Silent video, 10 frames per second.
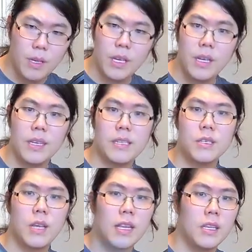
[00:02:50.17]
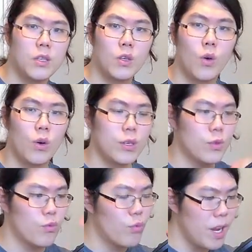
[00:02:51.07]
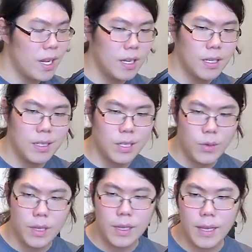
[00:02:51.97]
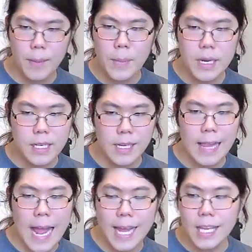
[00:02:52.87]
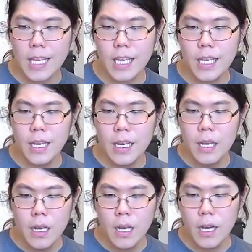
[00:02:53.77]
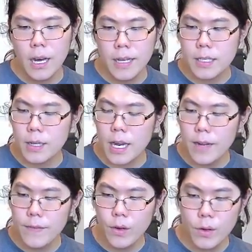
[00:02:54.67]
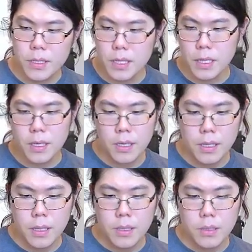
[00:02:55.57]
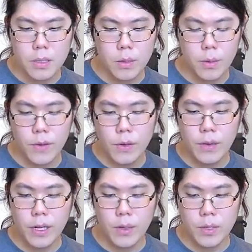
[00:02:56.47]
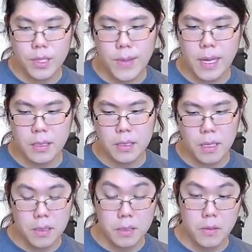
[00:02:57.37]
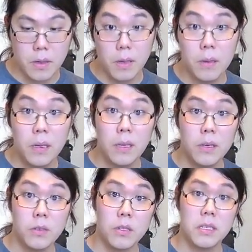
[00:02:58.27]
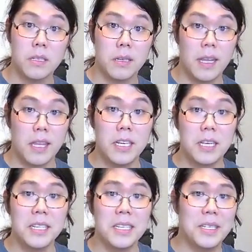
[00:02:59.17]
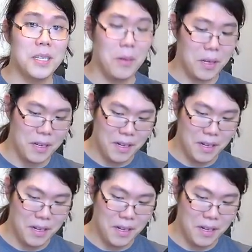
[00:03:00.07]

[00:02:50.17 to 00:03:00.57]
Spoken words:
It's just got this gorgeous ring to it, but it's clacky. It's kind of noisy. So if you don't like noisy battle songs, well, you should still get this because it's so good.